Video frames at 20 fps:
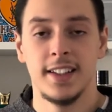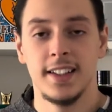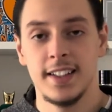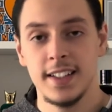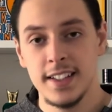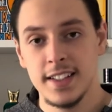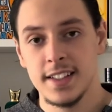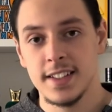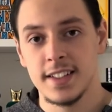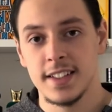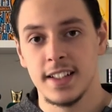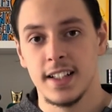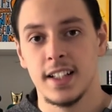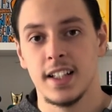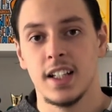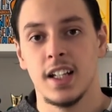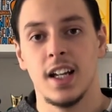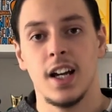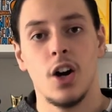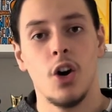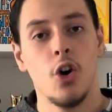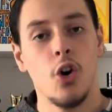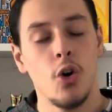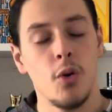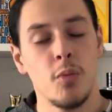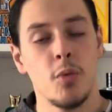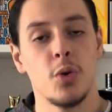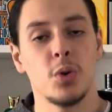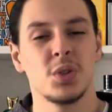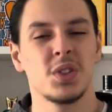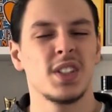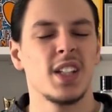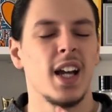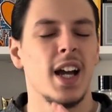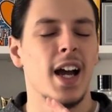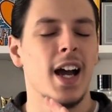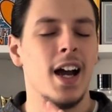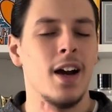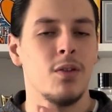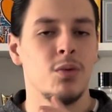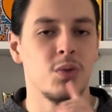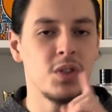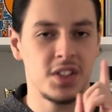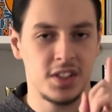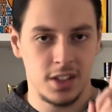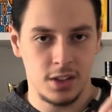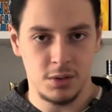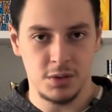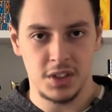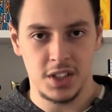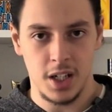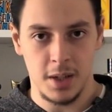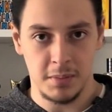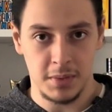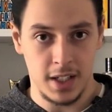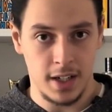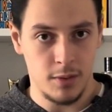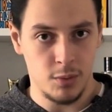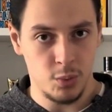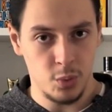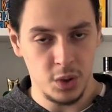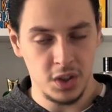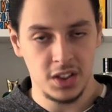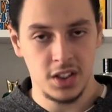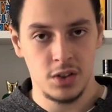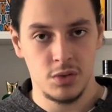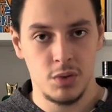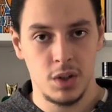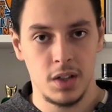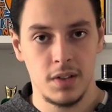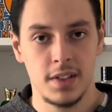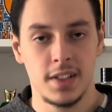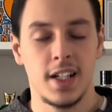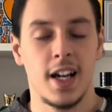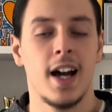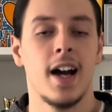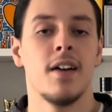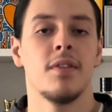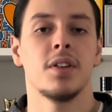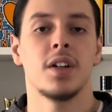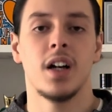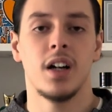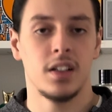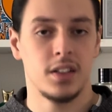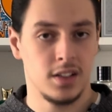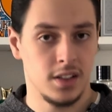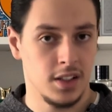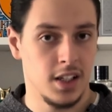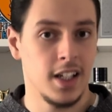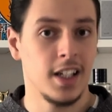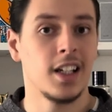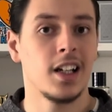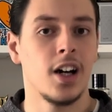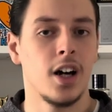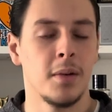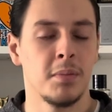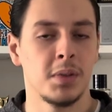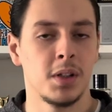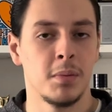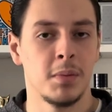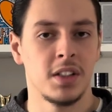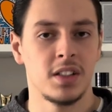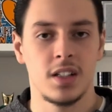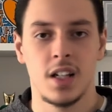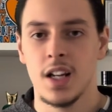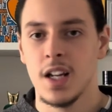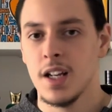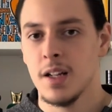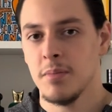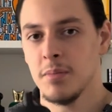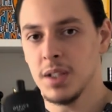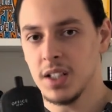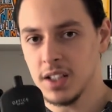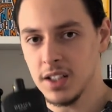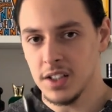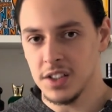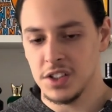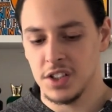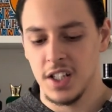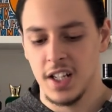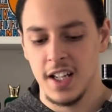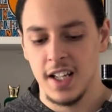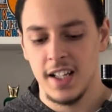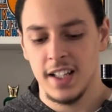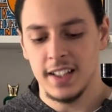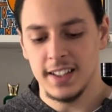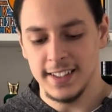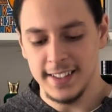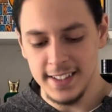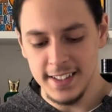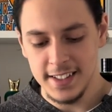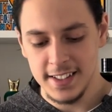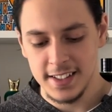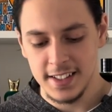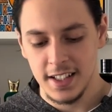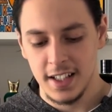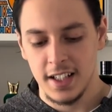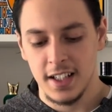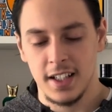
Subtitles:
This almost every single time that I've worn this fragrance, I've gotten a compliment because this